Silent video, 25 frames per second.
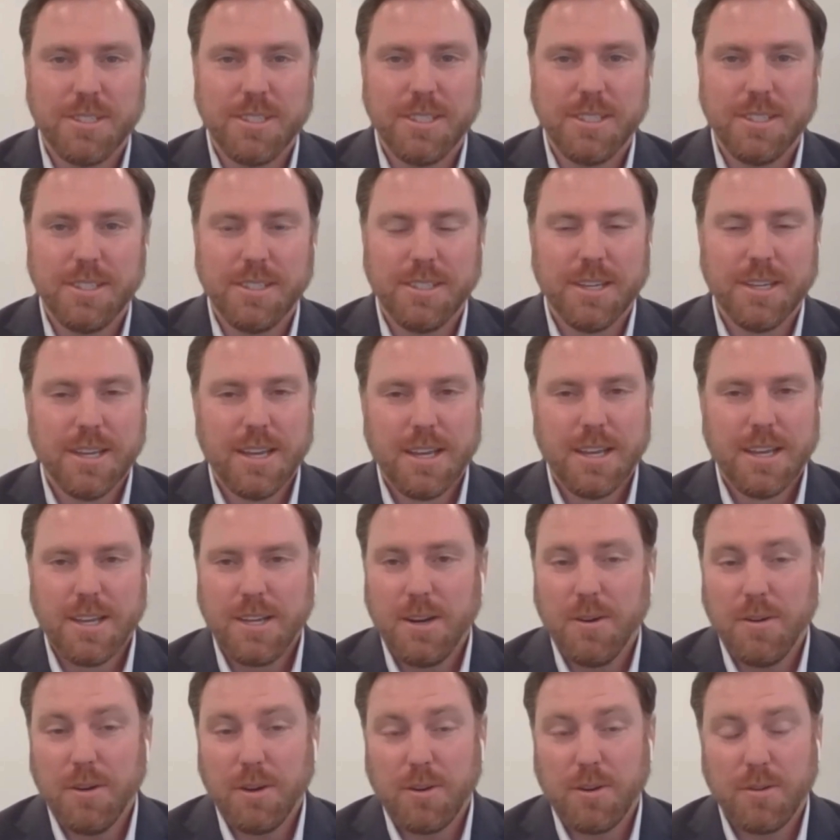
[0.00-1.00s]
And,
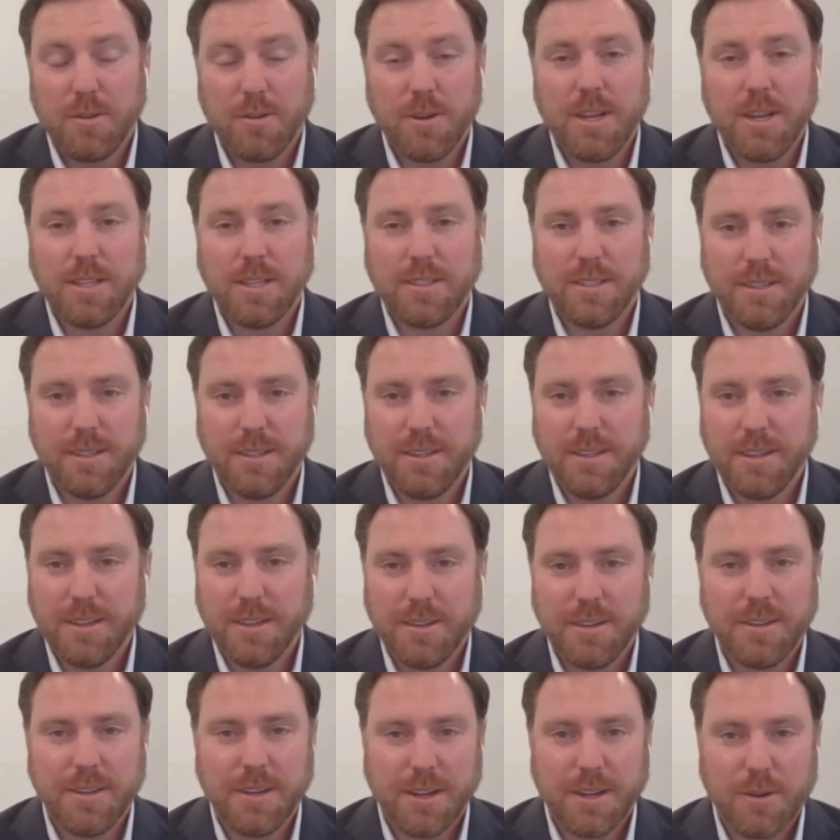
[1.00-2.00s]
it creates
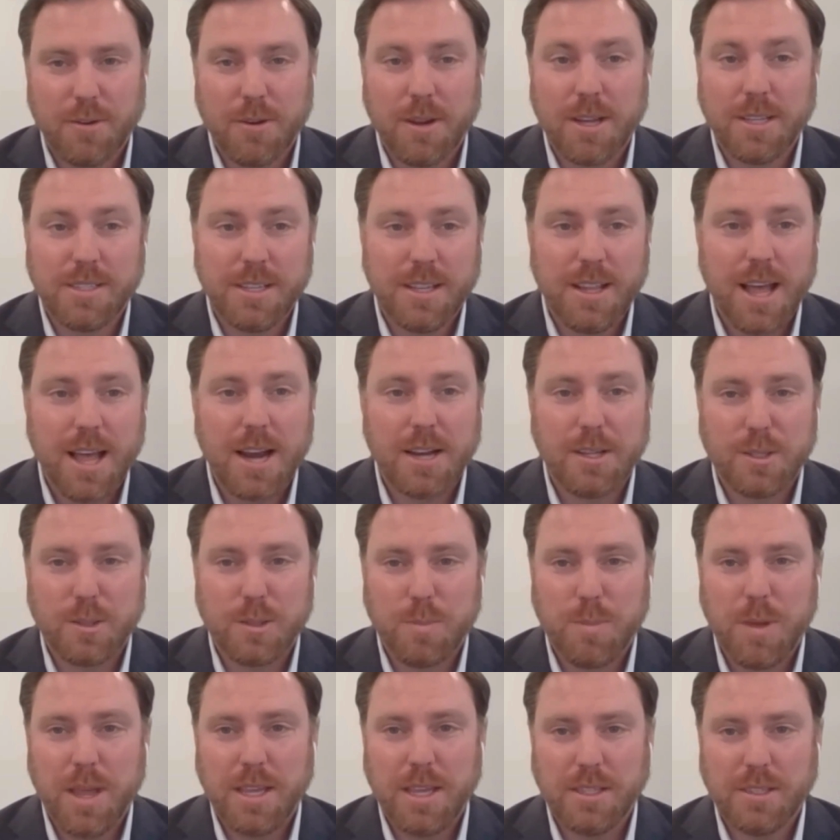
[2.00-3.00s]
a lot of
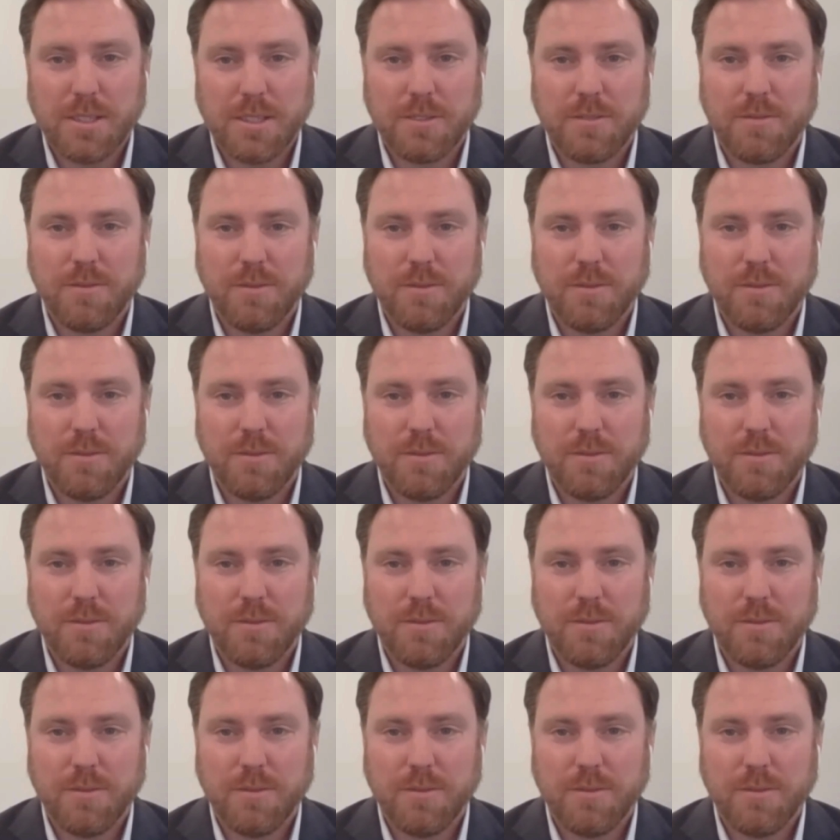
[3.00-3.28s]
space